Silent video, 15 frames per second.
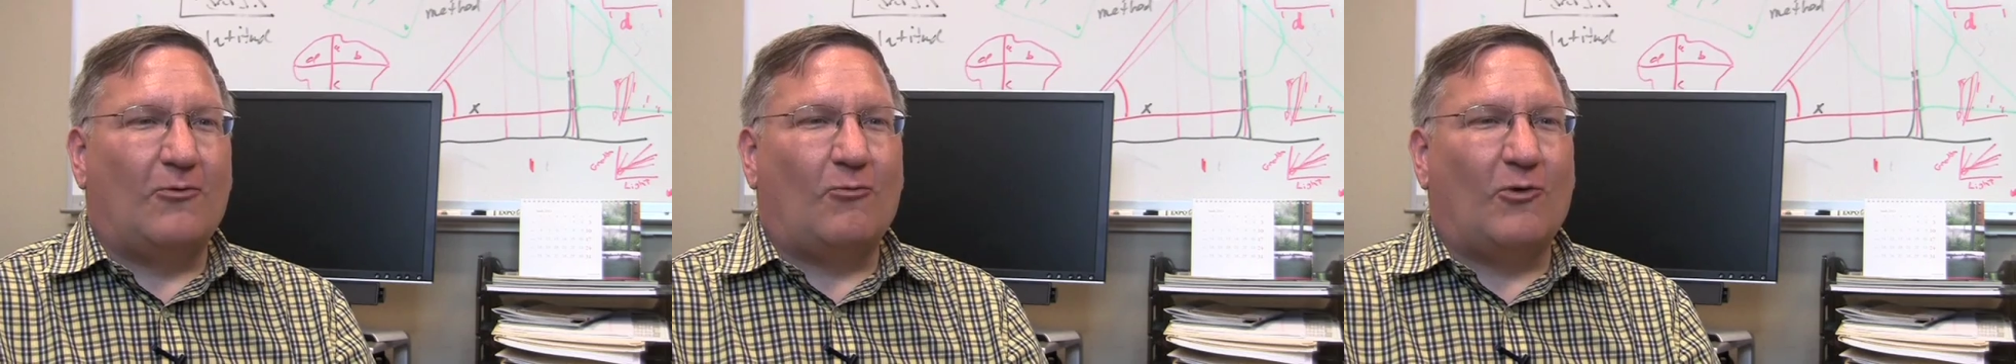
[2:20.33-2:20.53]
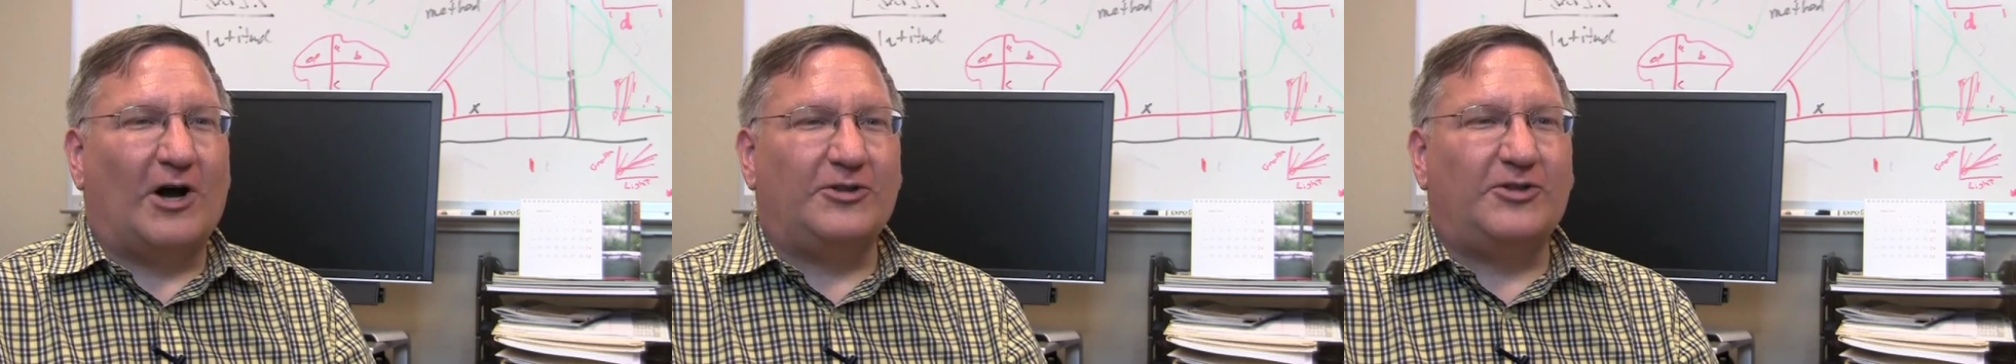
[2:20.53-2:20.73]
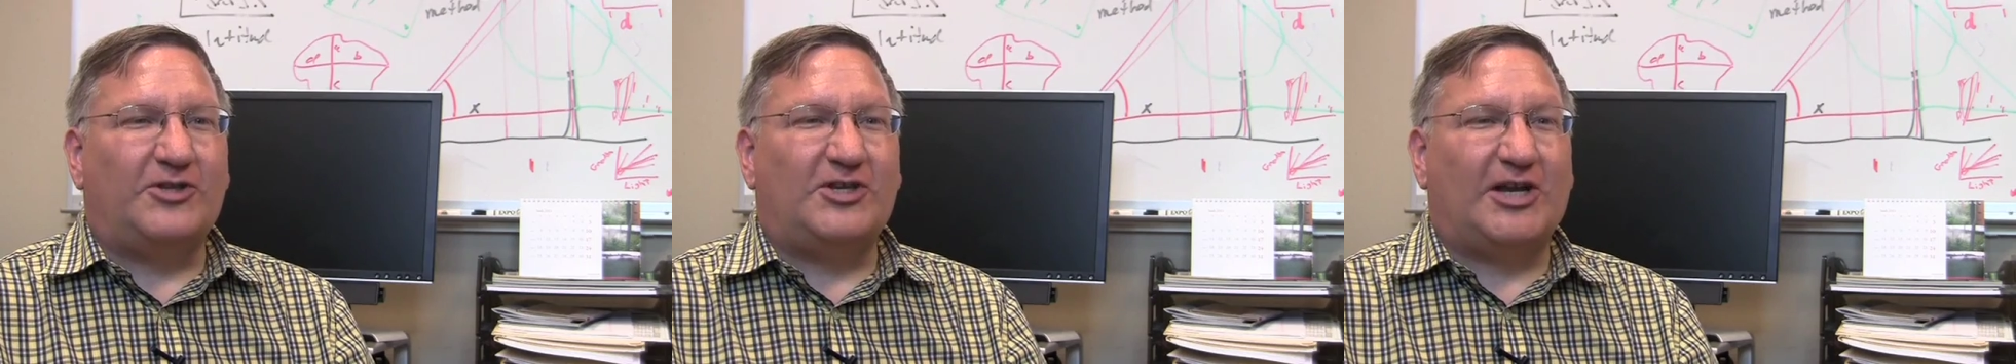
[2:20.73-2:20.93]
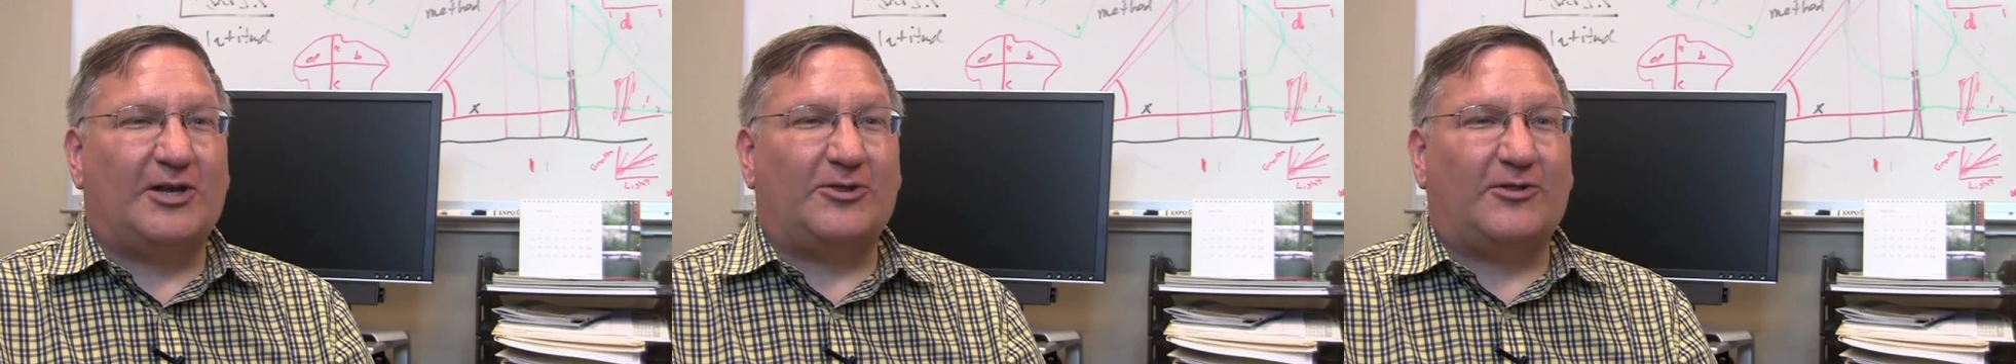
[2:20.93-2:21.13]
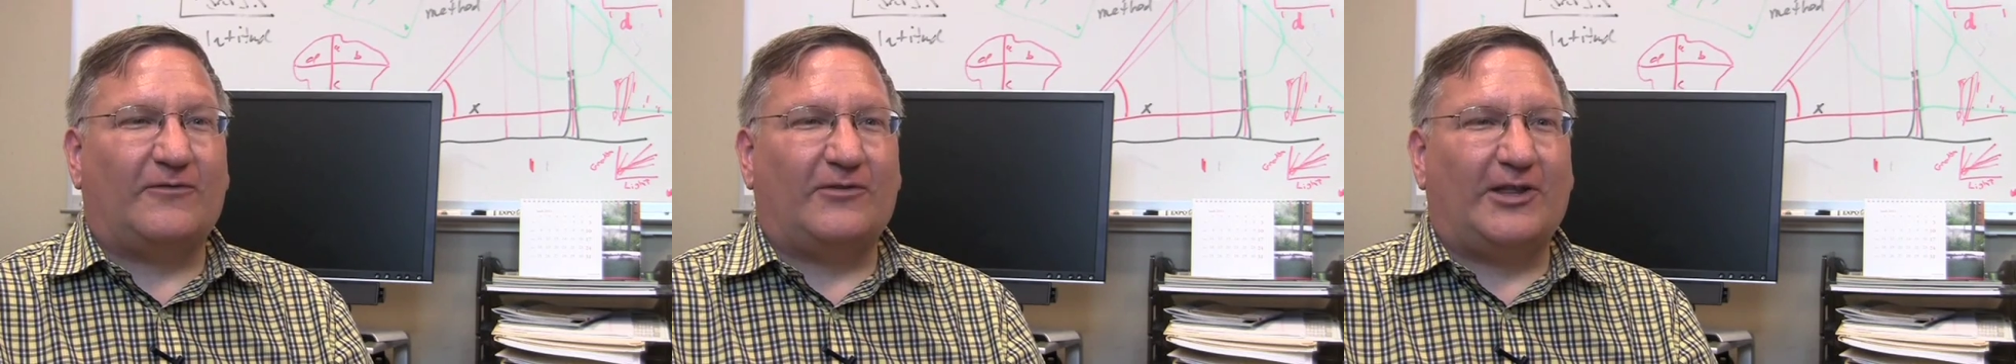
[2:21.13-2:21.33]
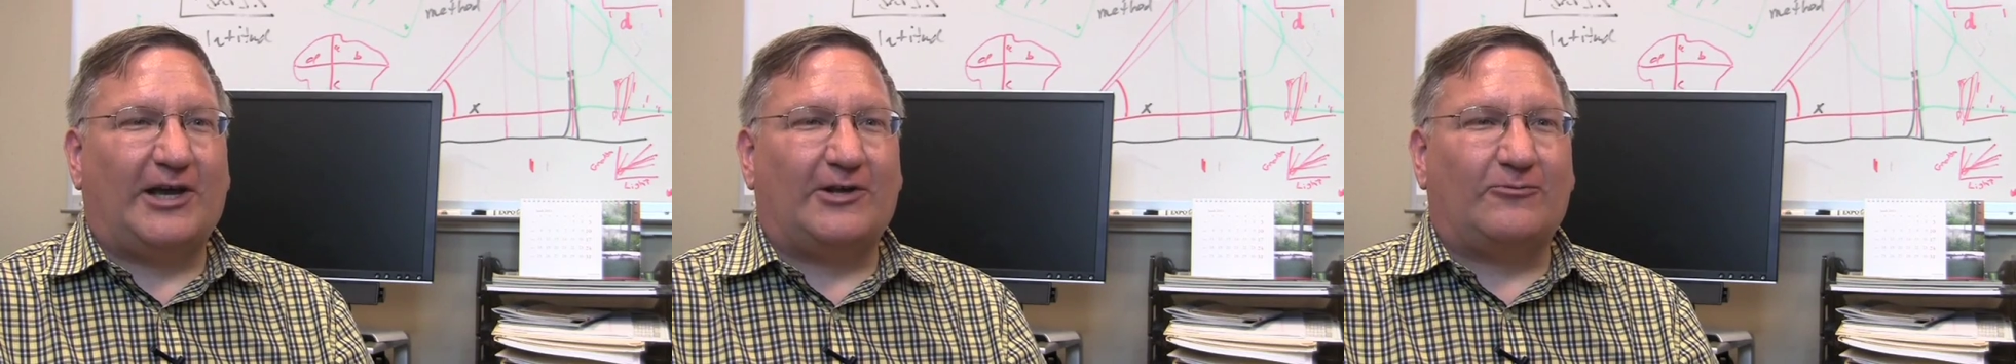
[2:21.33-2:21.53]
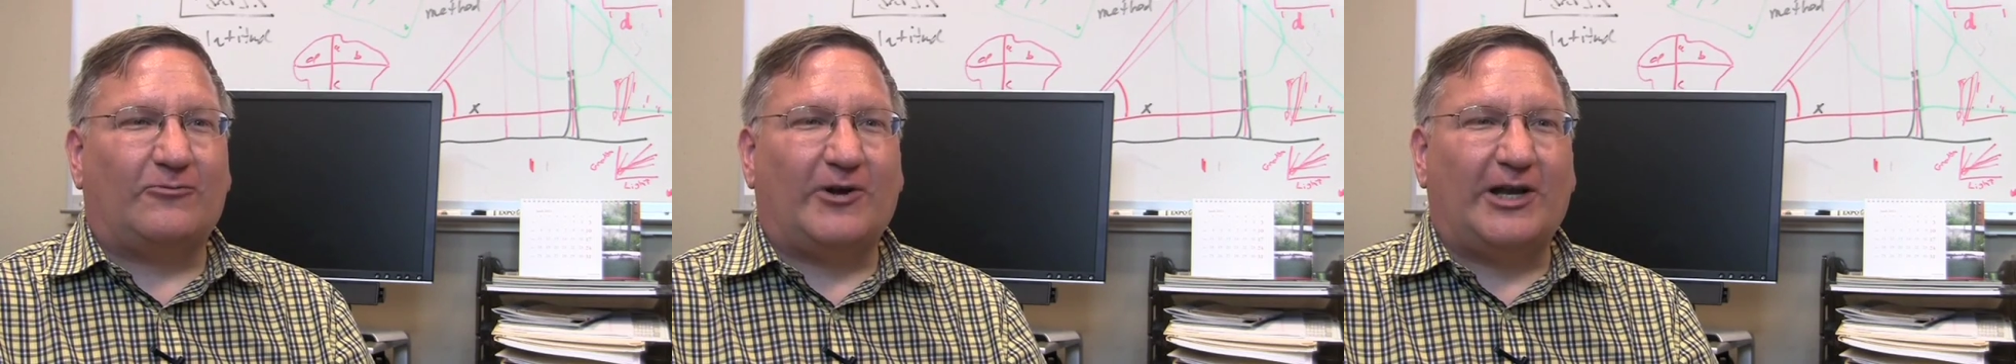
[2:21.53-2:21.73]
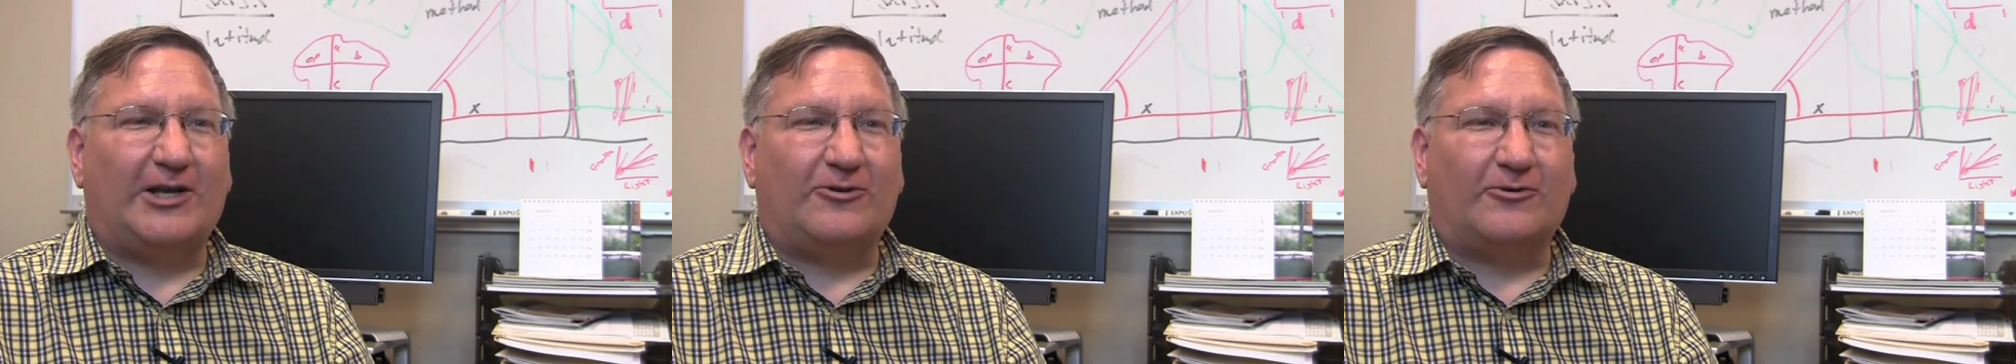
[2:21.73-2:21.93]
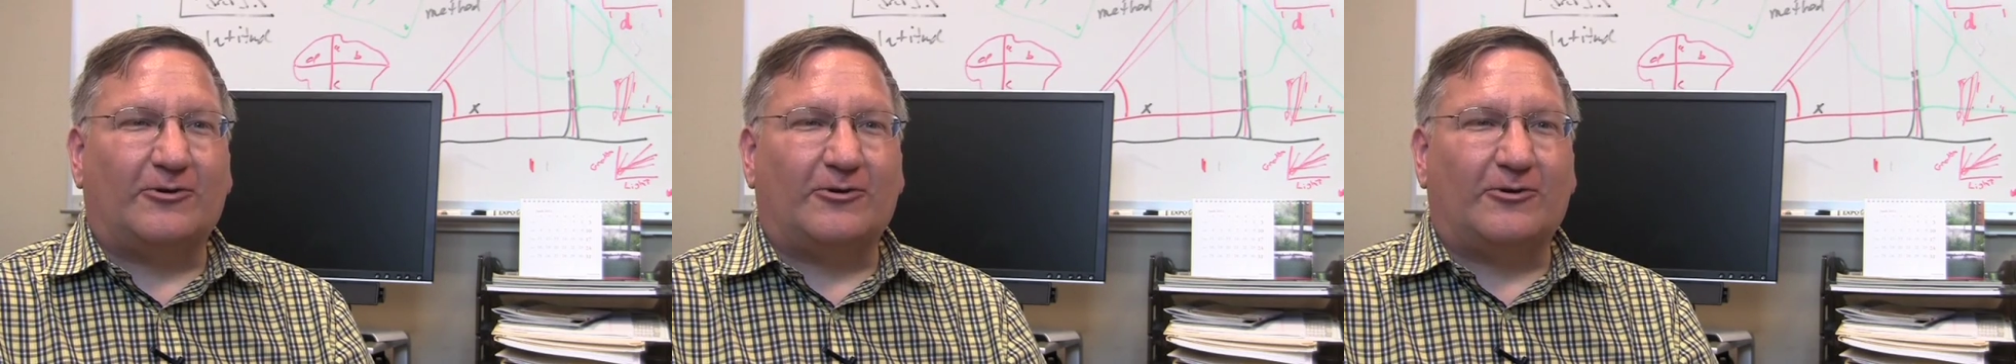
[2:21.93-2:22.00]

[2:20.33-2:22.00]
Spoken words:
1/10 of that rate,